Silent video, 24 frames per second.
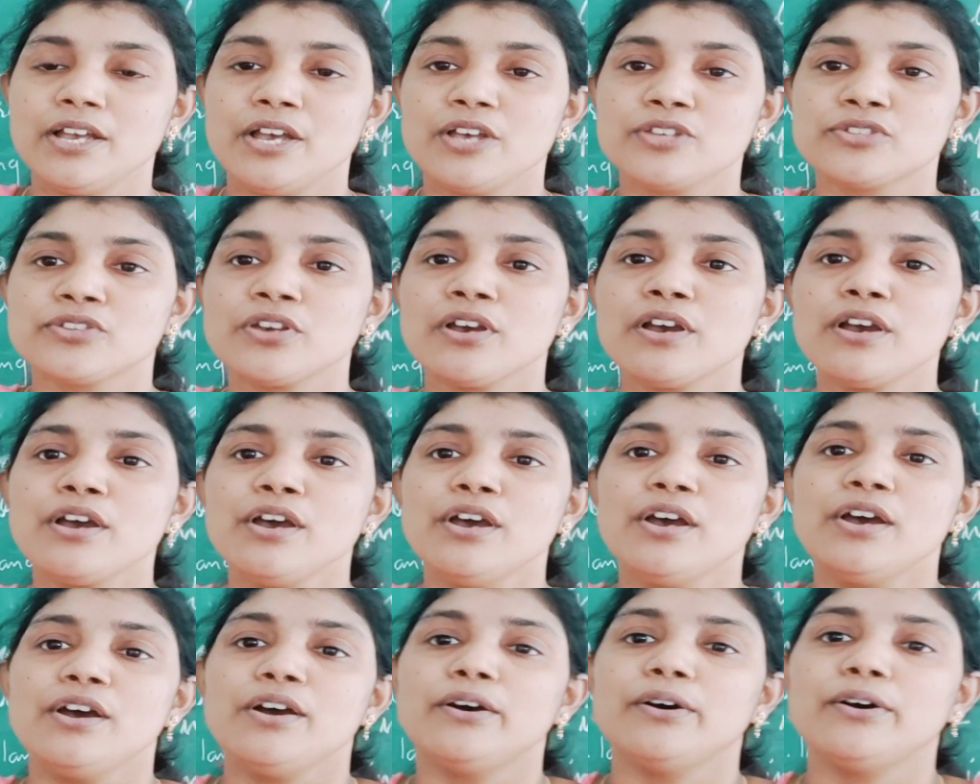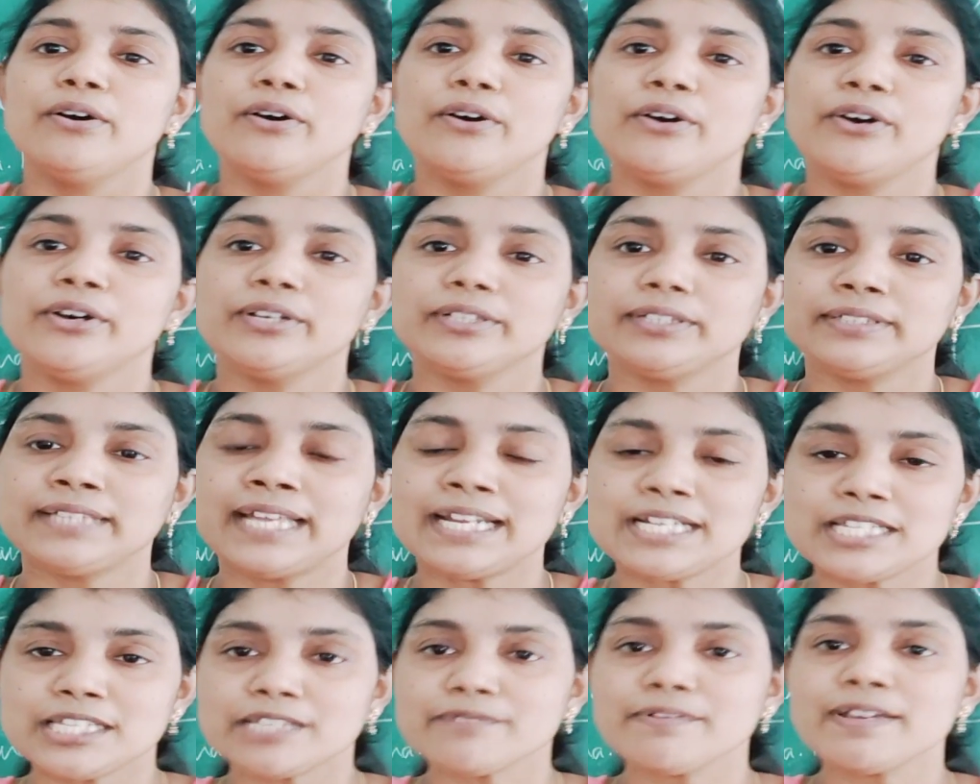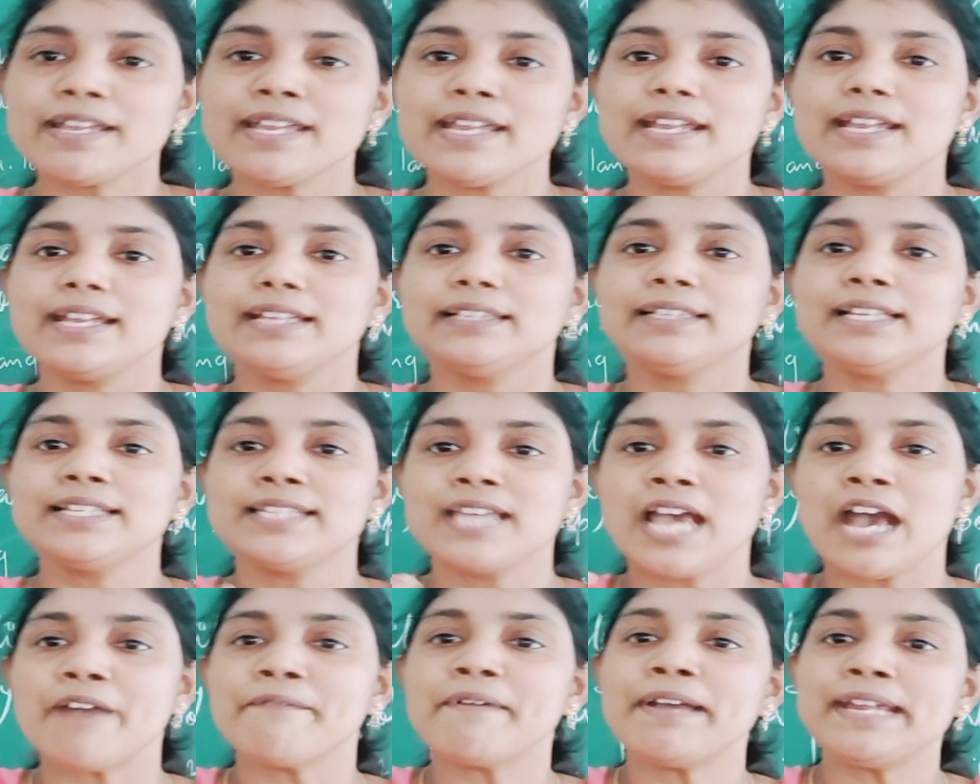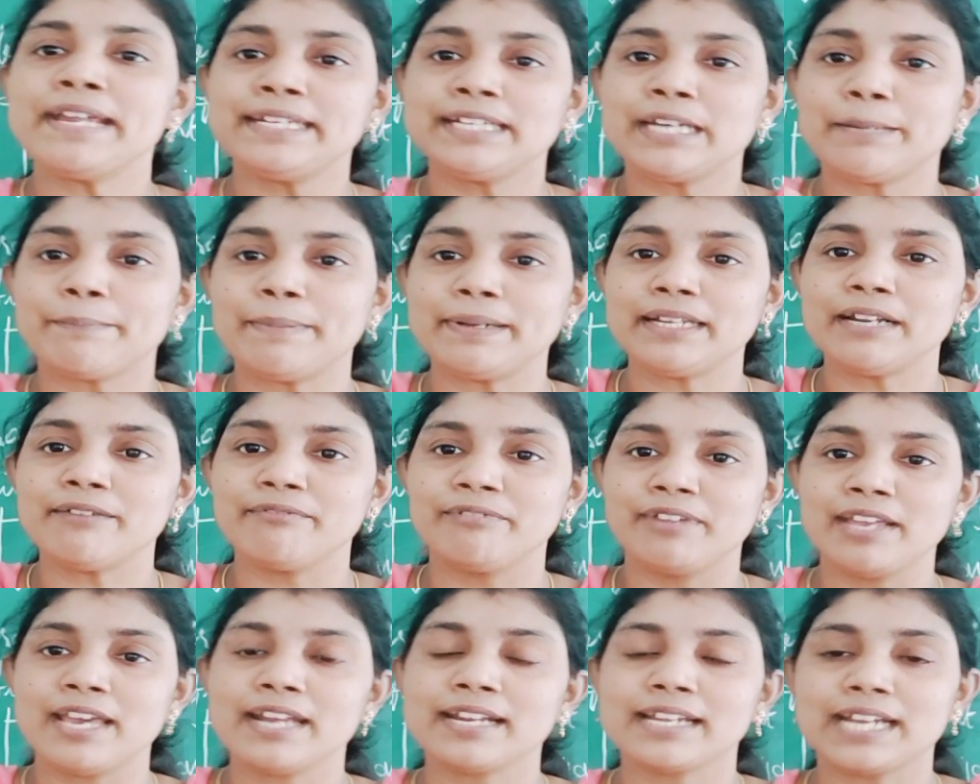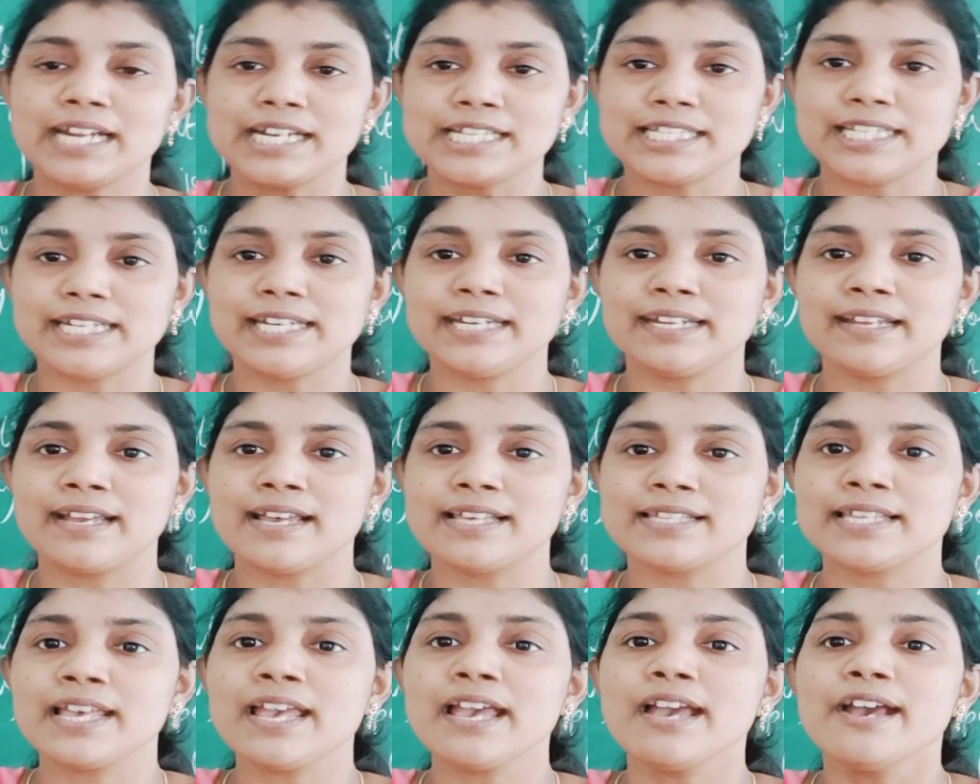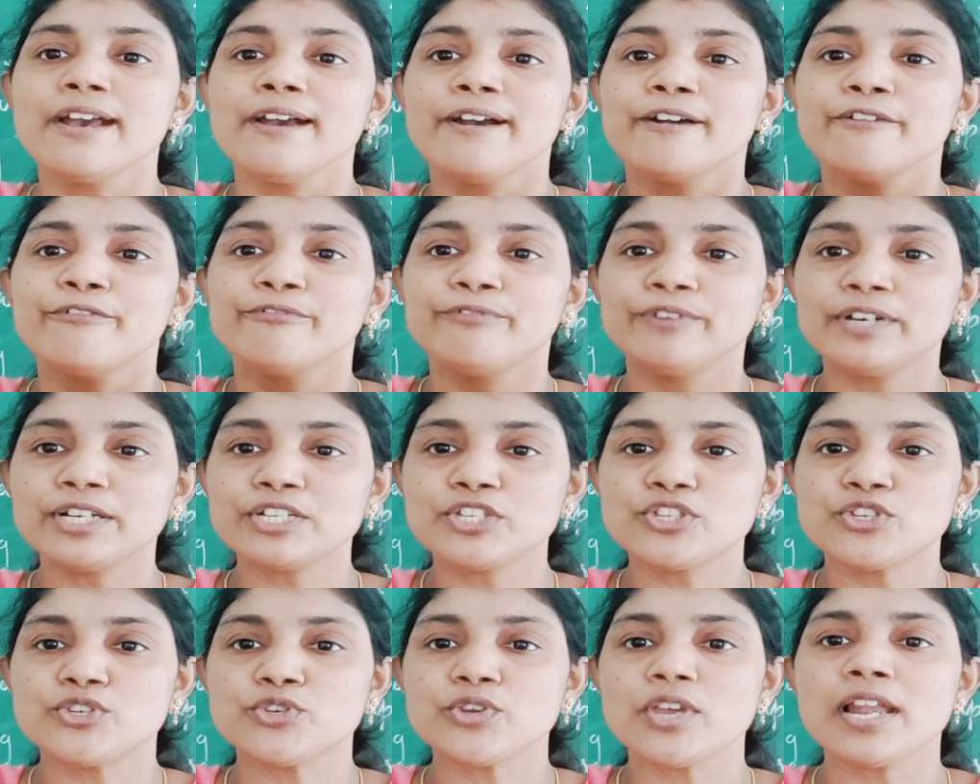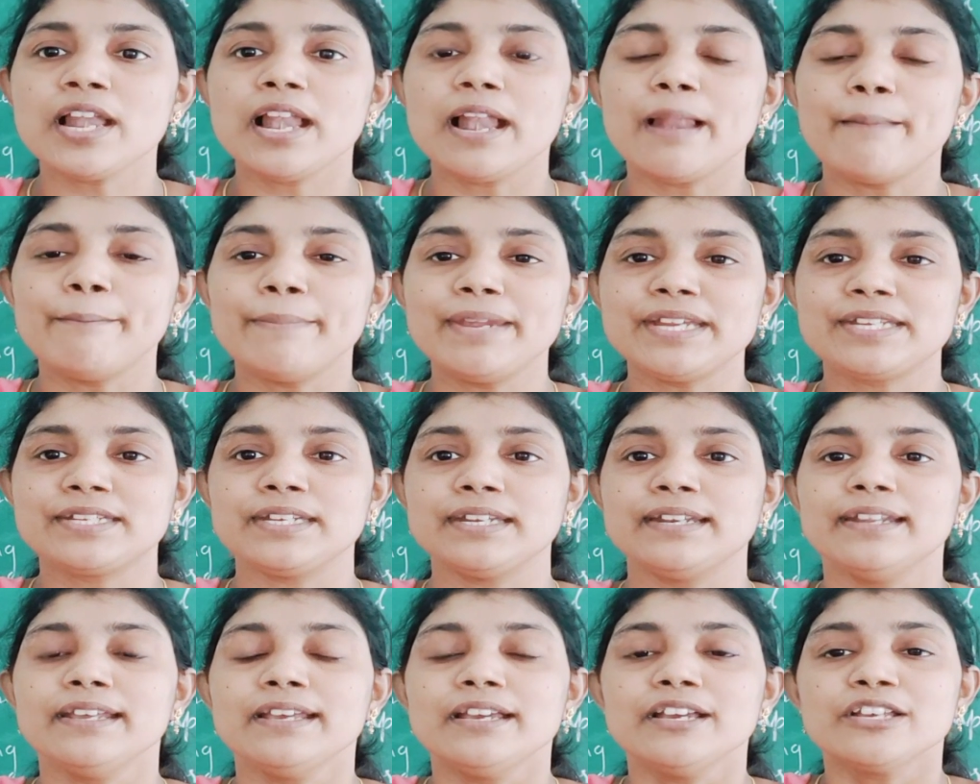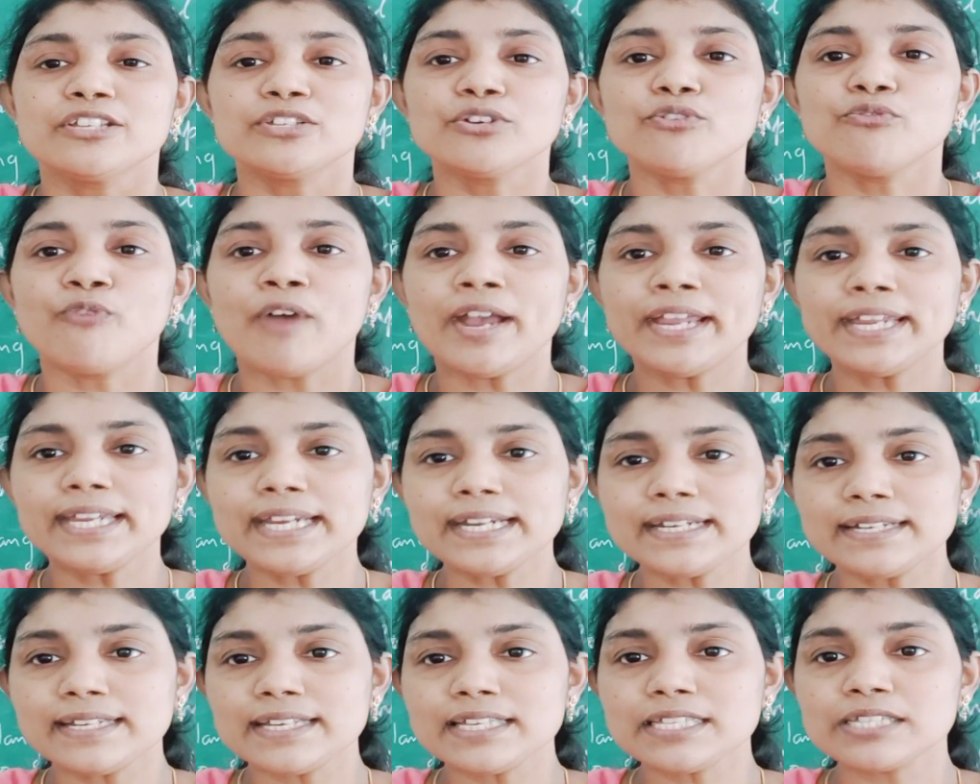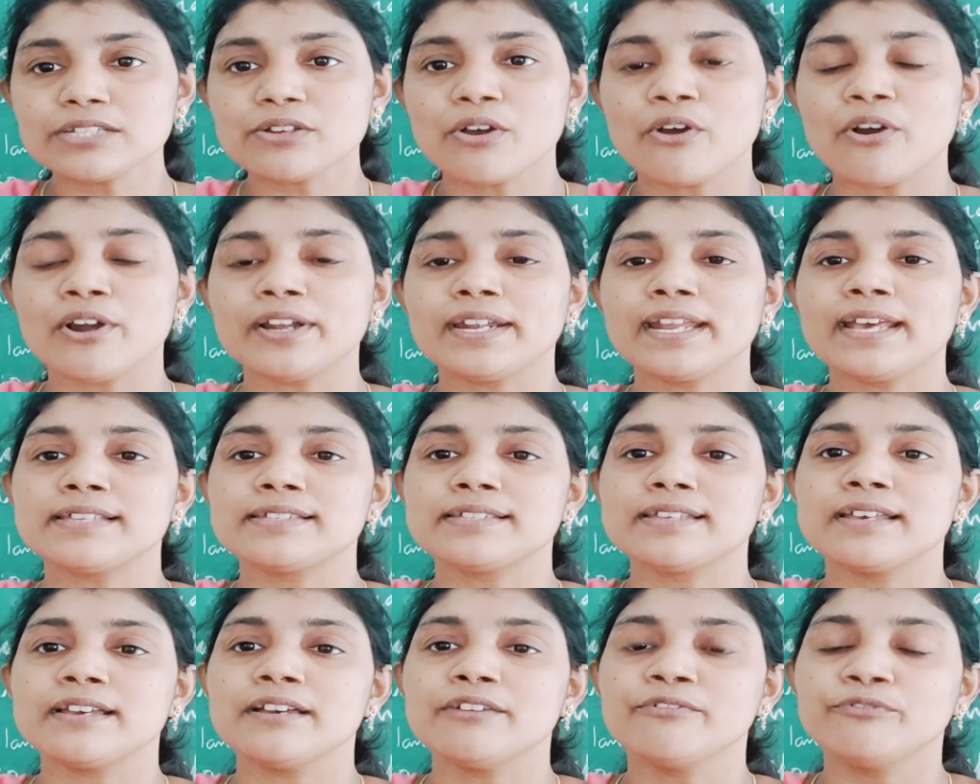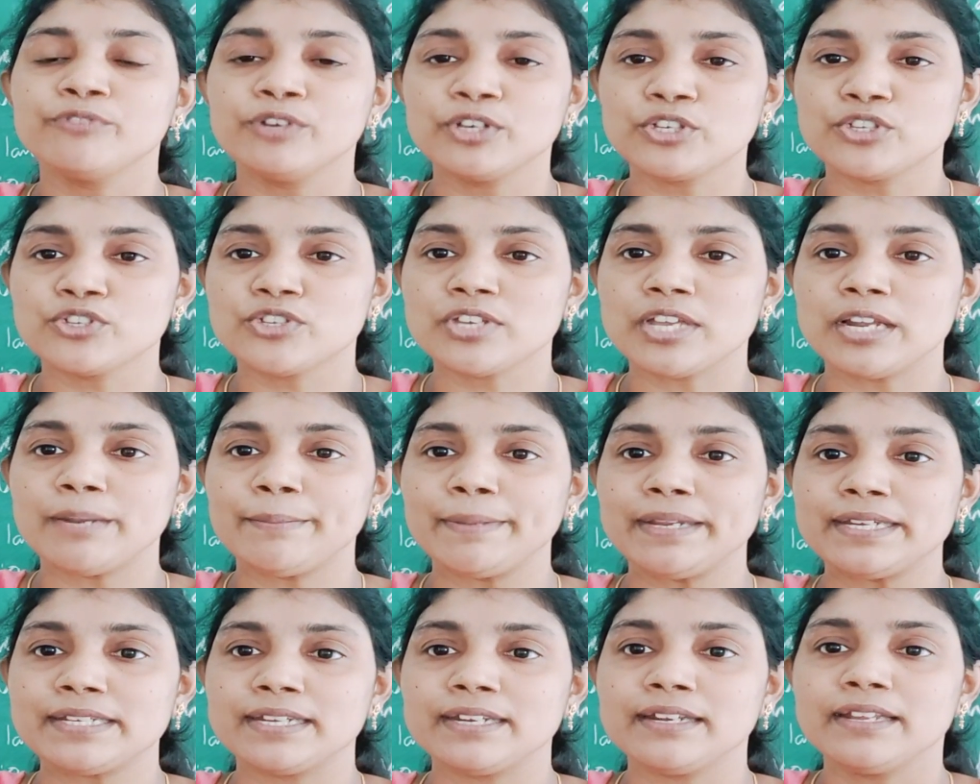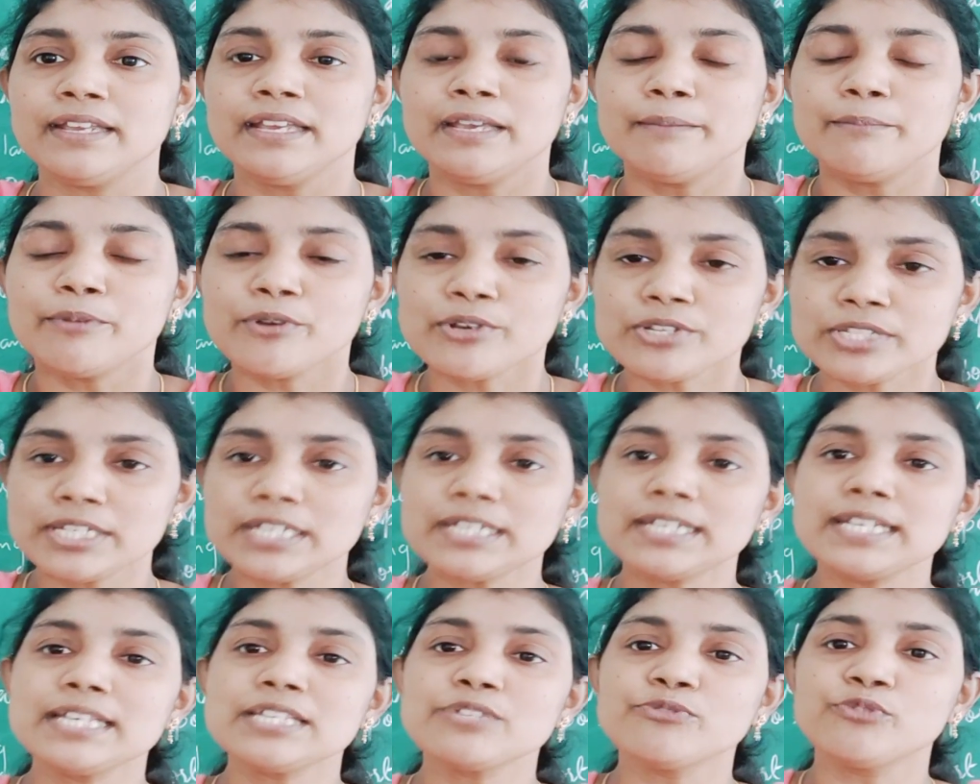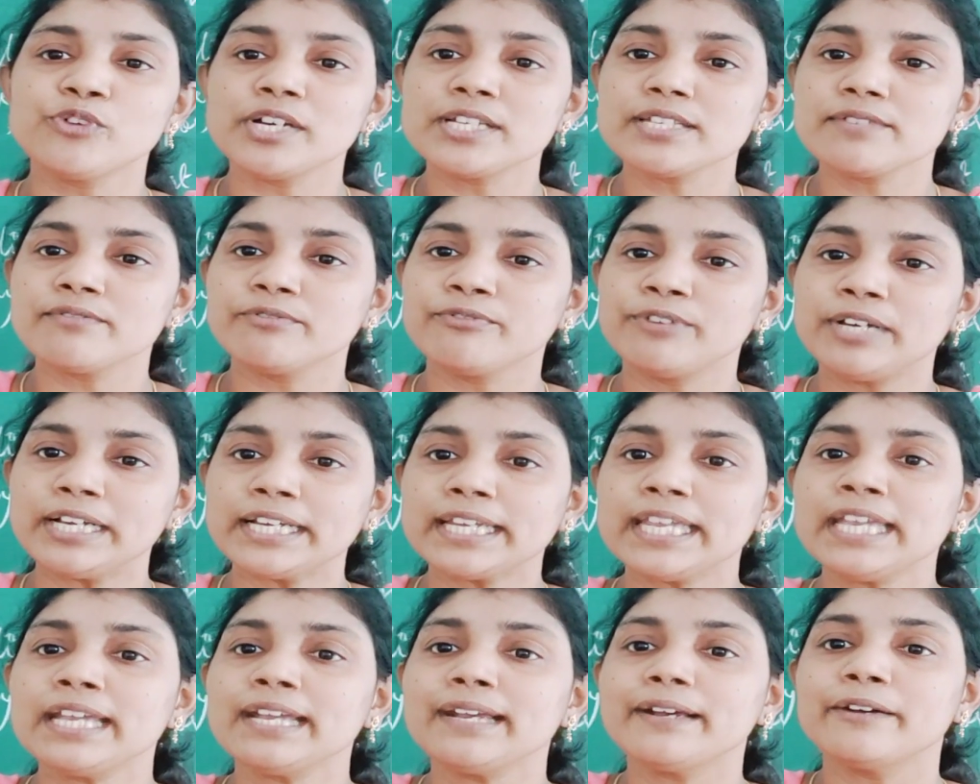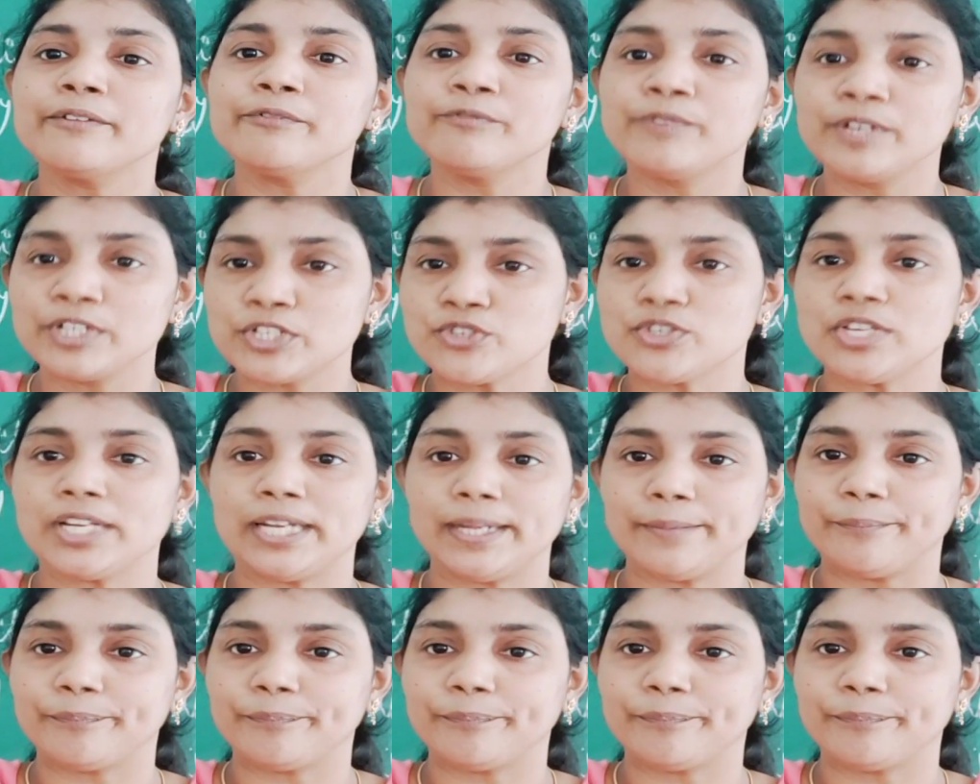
So that's why the Java interpreter we are considering as a virtual machine. So why it is called as a virtual machine? Because it is working virtually.